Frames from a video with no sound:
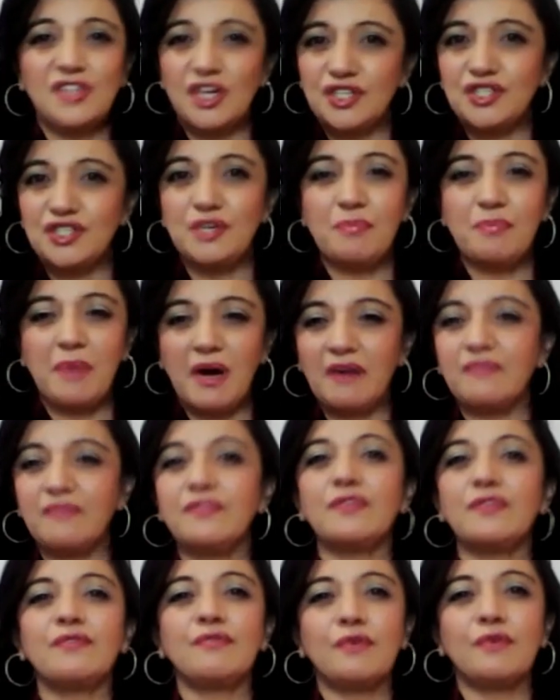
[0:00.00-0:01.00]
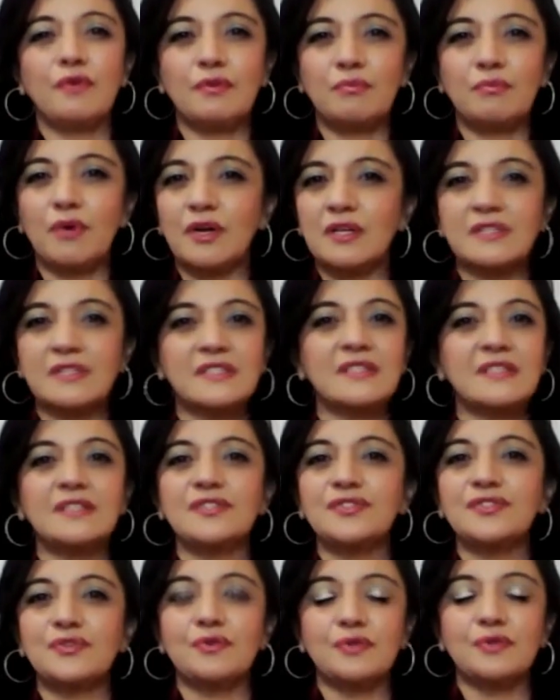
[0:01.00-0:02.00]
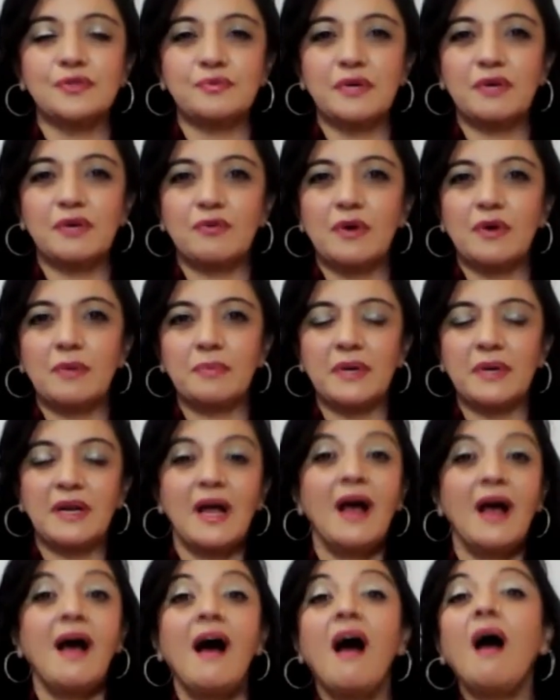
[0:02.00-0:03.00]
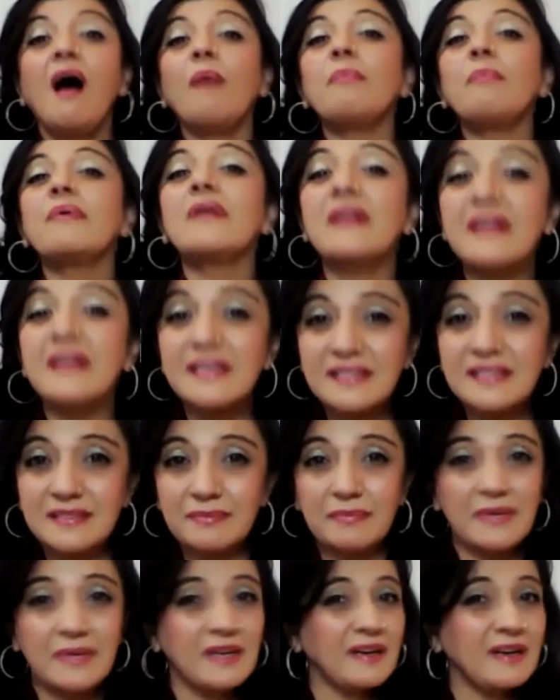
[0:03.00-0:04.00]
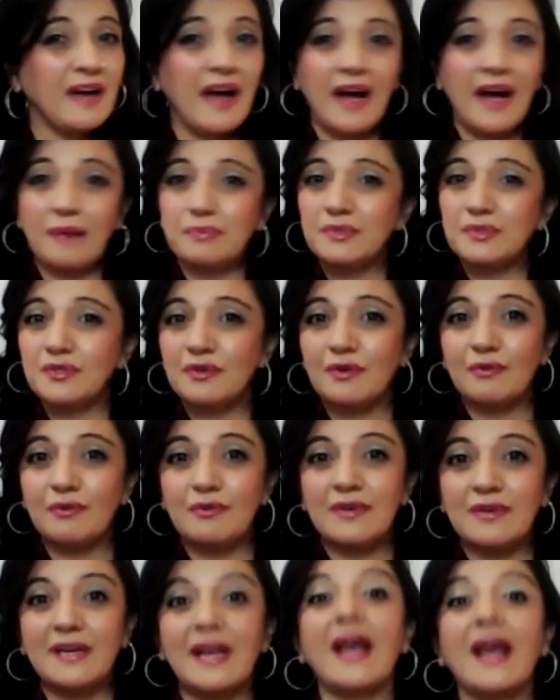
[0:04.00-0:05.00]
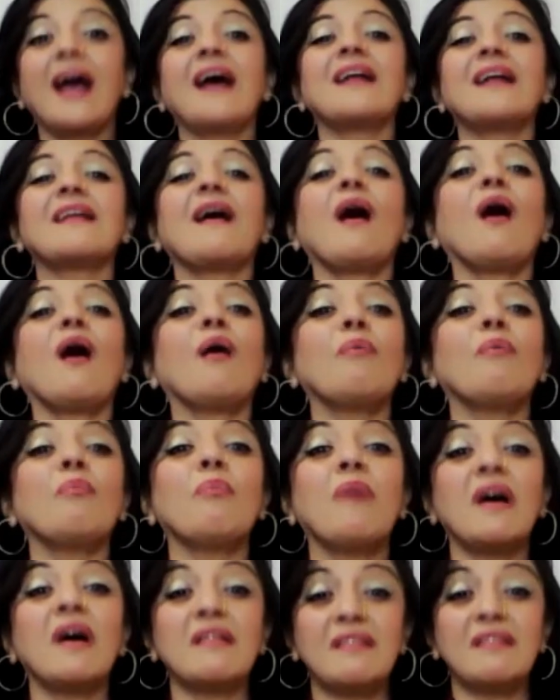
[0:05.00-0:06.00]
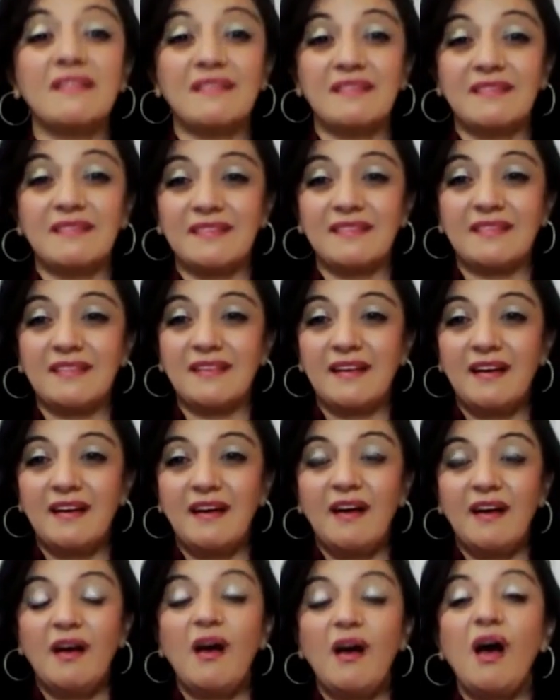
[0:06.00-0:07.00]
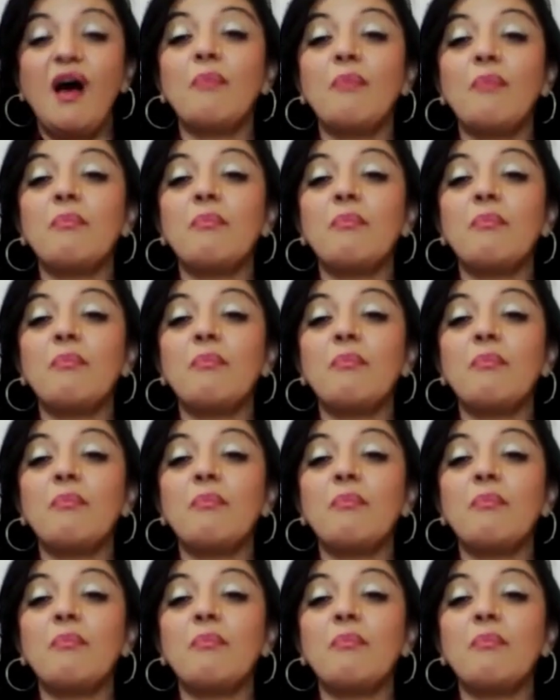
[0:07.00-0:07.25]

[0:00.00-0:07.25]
such powerful role models in the schools we grew up in. Our policemen, absolutely, and our mothers. Our